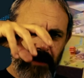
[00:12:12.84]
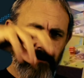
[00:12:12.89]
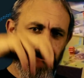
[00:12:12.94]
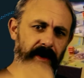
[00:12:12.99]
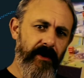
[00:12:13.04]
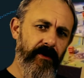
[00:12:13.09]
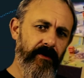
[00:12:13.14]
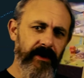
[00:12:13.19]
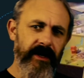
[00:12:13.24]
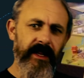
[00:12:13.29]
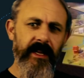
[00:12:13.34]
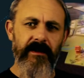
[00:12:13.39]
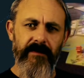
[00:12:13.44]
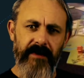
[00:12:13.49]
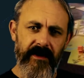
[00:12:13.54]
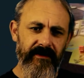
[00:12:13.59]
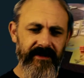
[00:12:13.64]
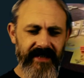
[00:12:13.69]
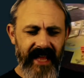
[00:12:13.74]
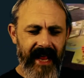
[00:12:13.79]
they build and then you
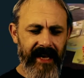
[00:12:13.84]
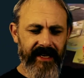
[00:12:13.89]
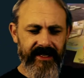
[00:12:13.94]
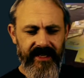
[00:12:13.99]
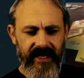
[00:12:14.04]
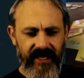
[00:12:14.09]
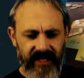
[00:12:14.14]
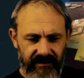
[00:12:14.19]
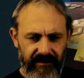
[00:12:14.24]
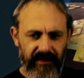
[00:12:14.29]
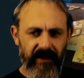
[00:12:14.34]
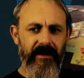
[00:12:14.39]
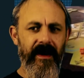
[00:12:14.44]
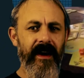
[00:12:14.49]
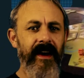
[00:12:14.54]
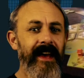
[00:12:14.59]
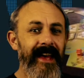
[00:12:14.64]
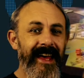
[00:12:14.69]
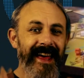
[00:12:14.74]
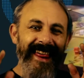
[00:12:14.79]
build tanks and they spew
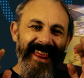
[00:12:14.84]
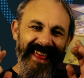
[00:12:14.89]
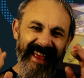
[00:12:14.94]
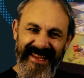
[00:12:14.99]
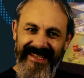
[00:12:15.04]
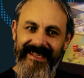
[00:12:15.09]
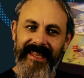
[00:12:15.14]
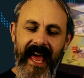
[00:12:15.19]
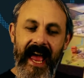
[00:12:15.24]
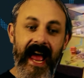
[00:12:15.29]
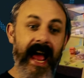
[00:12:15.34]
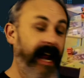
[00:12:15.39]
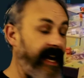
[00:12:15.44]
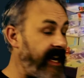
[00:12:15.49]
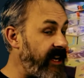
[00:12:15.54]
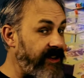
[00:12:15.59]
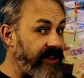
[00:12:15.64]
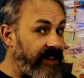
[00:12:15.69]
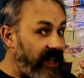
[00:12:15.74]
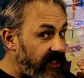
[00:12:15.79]
out, it's that,
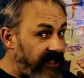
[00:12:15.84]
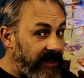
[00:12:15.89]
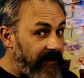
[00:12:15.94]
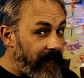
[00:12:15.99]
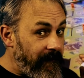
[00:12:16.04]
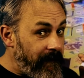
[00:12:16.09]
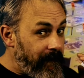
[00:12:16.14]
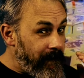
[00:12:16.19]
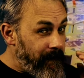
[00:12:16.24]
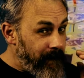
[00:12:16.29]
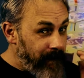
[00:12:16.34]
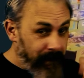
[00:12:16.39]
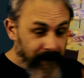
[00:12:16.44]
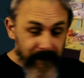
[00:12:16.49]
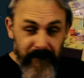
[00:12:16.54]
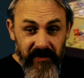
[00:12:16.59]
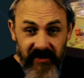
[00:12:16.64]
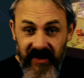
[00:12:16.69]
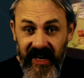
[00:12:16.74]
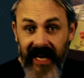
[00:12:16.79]
and it does it
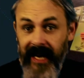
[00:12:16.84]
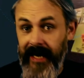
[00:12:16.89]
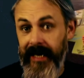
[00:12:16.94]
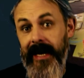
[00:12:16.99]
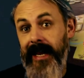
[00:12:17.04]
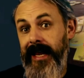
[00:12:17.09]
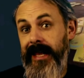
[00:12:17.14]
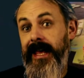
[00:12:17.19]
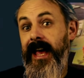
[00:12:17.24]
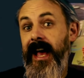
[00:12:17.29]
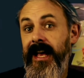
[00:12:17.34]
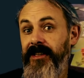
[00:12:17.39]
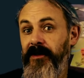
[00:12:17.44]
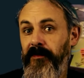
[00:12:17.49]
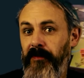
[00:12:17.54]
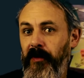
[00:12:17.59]
brilliantly as a